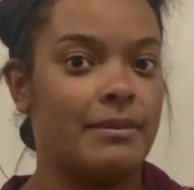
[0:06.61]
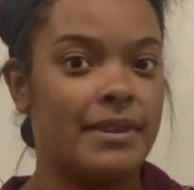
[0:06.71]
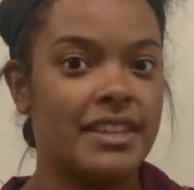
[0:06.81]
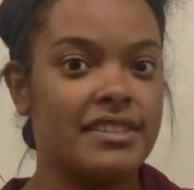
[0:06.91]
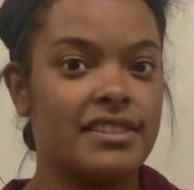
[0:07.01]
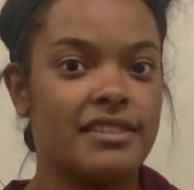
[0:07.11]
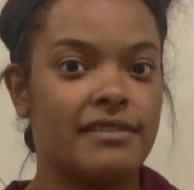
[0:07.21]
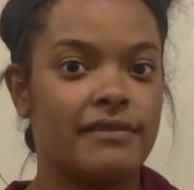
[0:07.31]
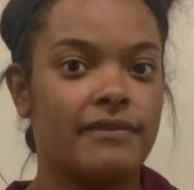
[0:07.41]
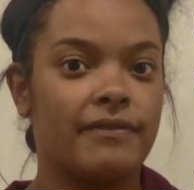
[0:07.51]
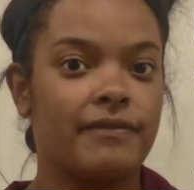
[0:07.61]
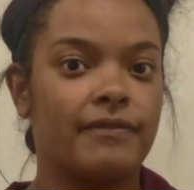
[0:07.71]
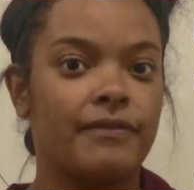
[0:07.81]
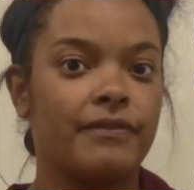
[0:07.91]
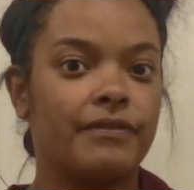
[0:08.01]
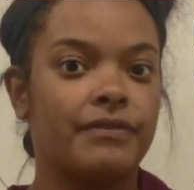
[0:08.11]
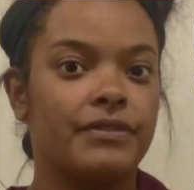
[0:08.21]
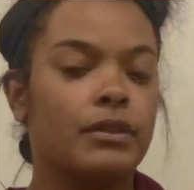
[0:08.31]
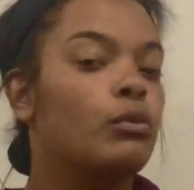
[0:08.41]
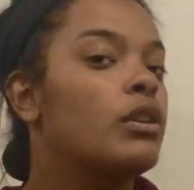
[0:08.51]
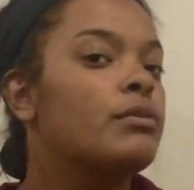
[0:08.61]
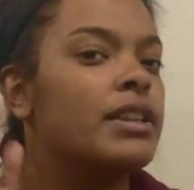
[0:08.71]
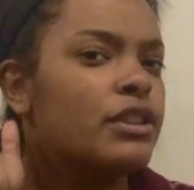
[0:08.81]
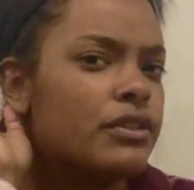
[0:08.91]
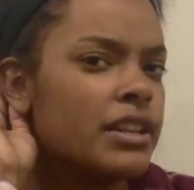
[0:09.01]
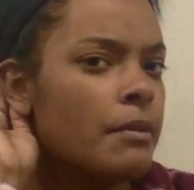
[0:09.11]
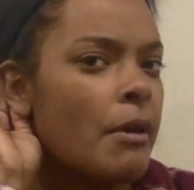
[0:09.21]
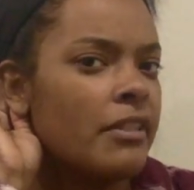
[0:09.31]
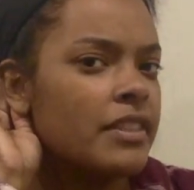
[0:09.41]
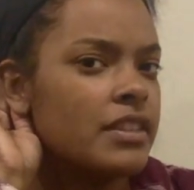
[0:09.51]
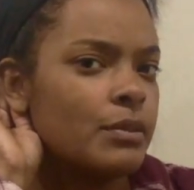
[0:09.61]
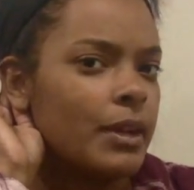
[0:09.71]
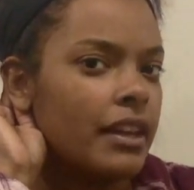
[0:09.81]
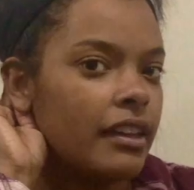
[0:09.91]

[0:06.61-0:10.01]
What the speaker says: is? What are we learning about this week?